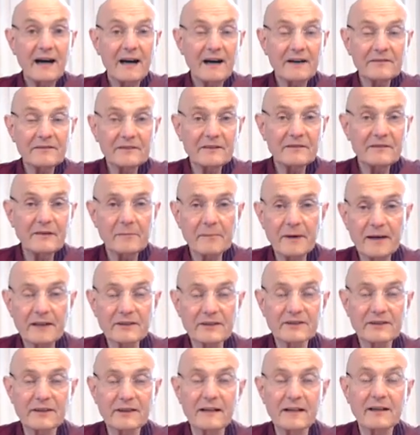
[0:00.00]
After
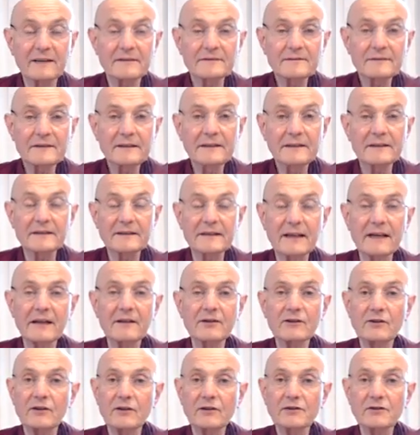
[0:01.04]
vipassana,
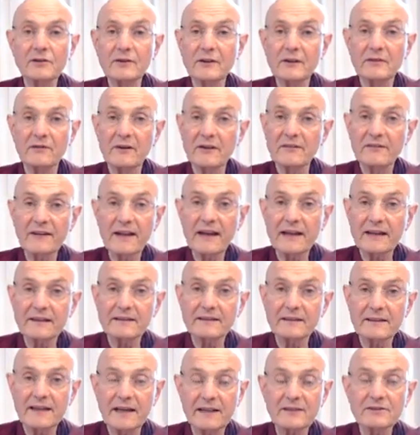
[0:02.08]
then of course you can
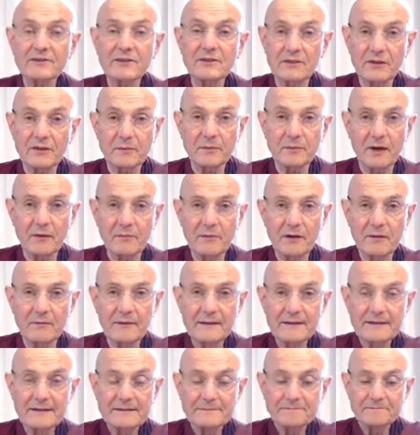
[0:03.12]
reflect. That's not the problem.
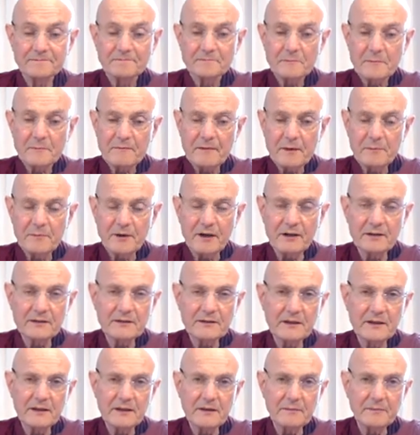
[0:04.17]
But
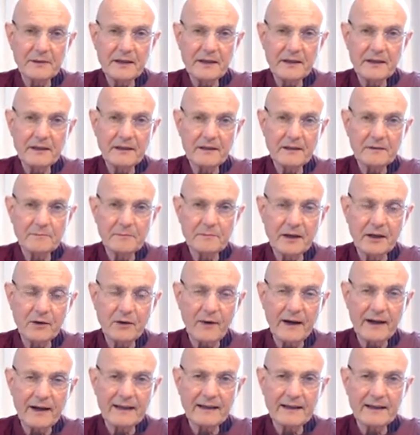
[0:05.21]
be
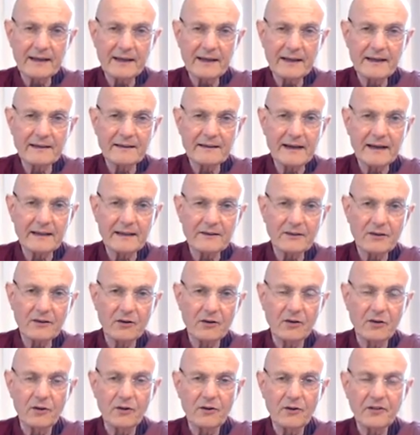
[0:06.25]
quite clear that
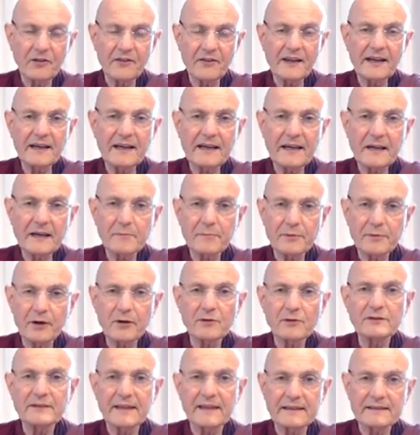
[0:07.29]
all thinking
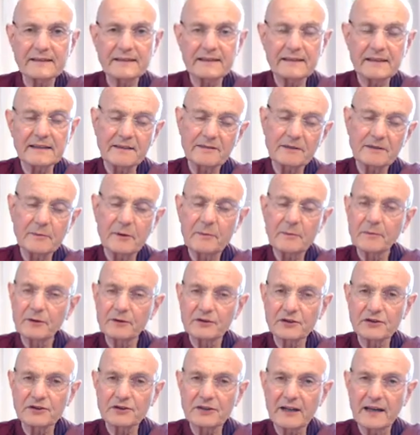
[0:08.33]
processes have to be put
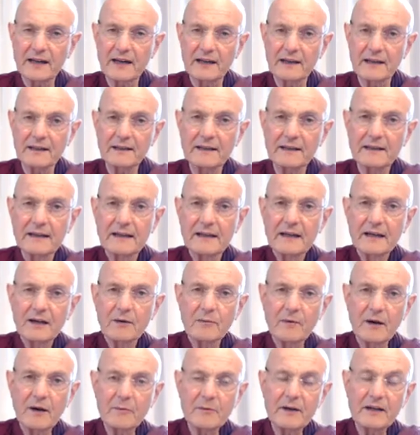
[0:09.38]
aside
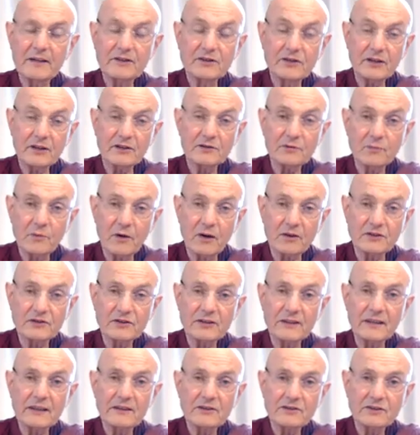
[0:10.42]
when we're just
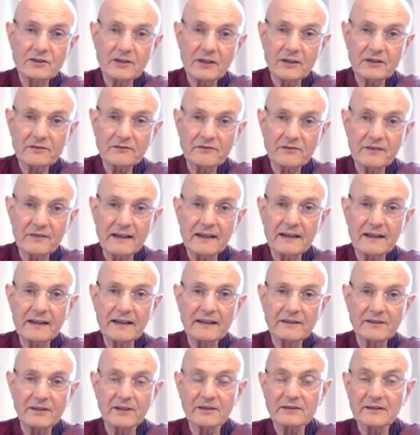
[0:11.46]
watching, just feeling,
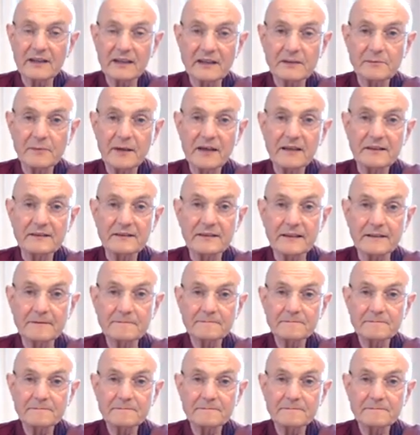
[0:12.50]
just experiencing.